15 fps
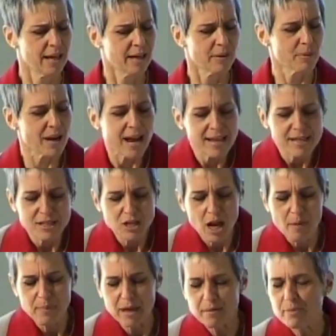When I
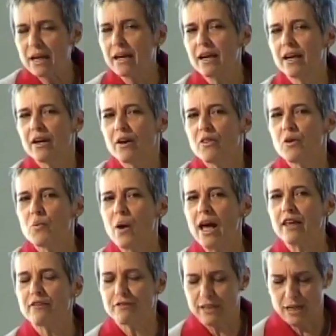stop and pick the
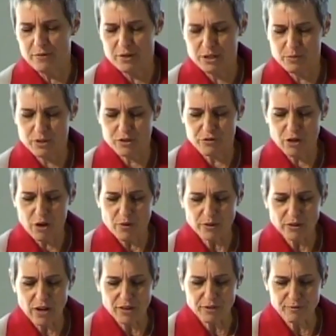wildflowers which grow
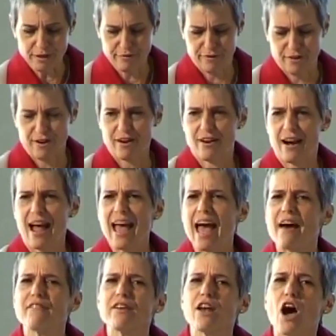along the river, I
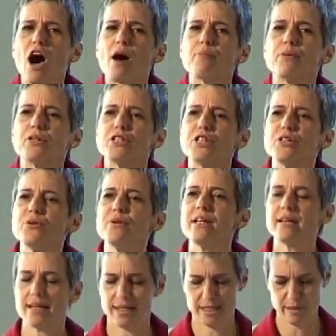have an
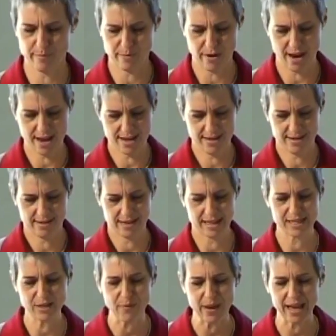opportunity to pray,
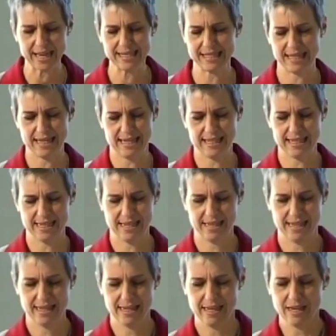is the way I see it.
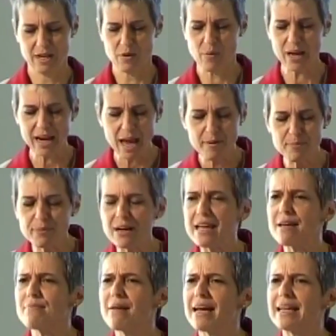When I
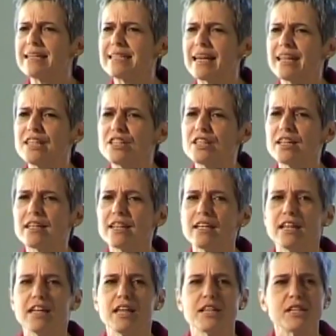bring my attention
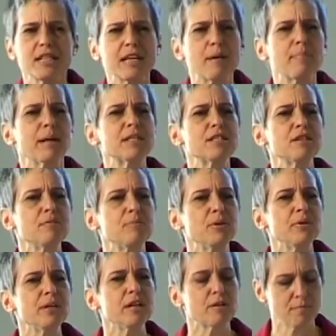to the abundant
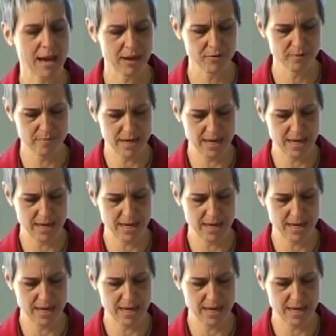beauty around